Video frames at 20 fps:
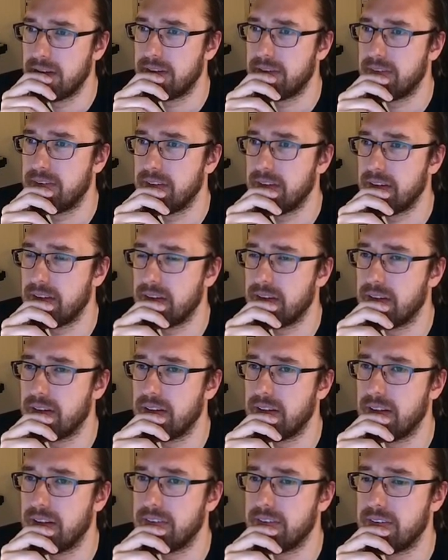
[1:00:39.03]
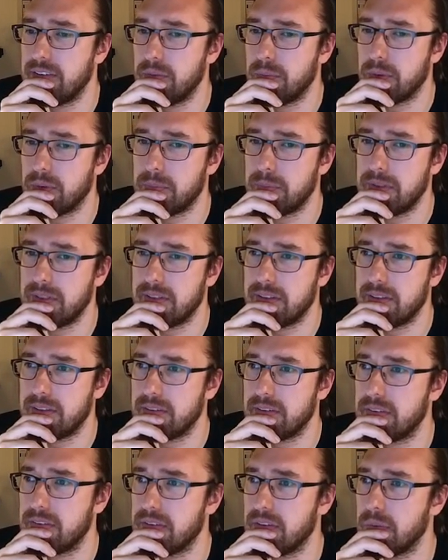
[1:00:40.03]
Let's see what we
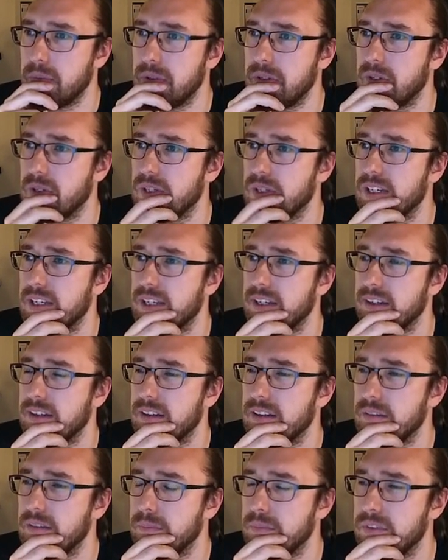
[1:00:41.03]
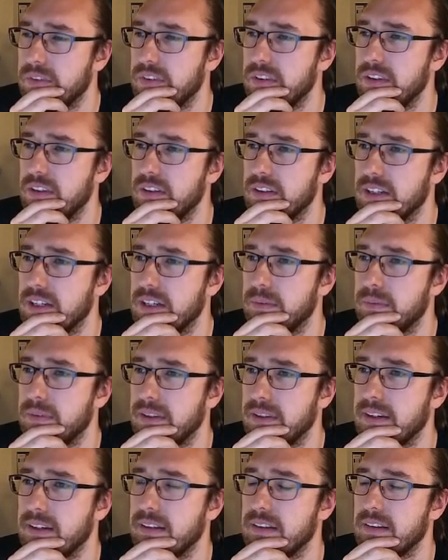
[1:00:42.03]
did. So we got like machine time
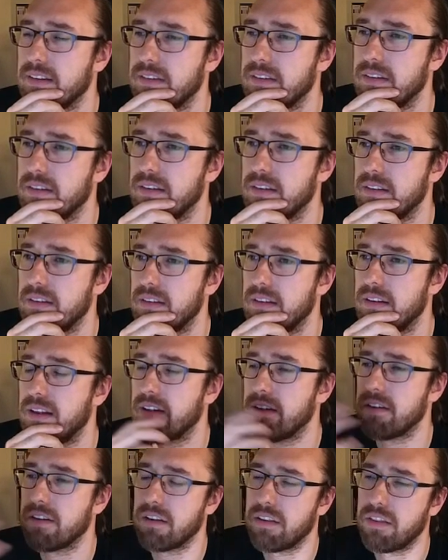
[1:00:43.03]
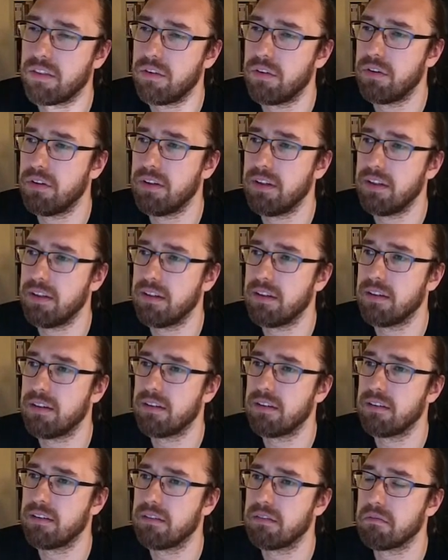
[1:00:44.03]
seconds, larger 30.
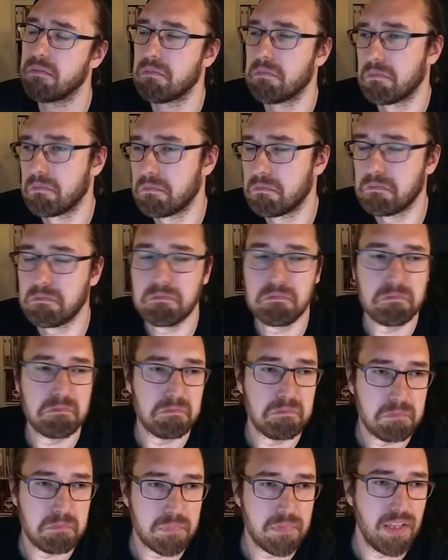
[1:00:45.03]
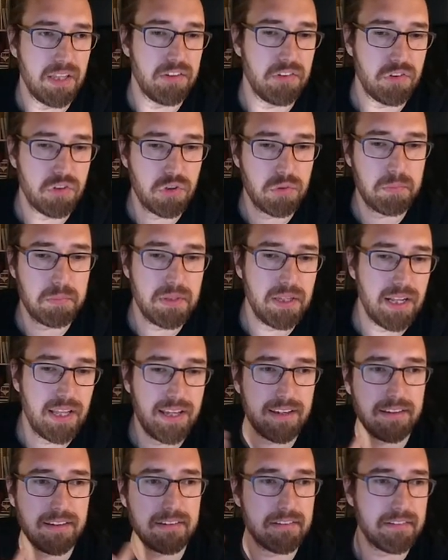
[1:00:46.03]
That should be
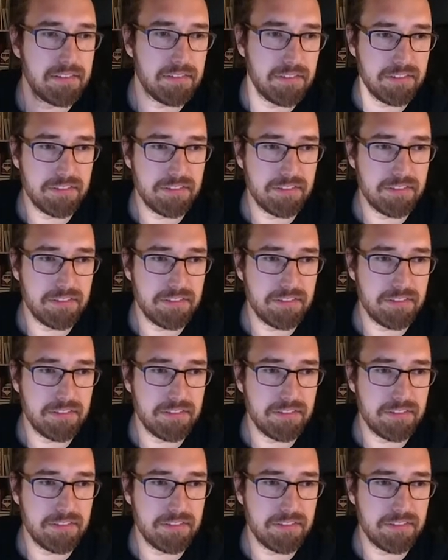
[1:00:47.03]
like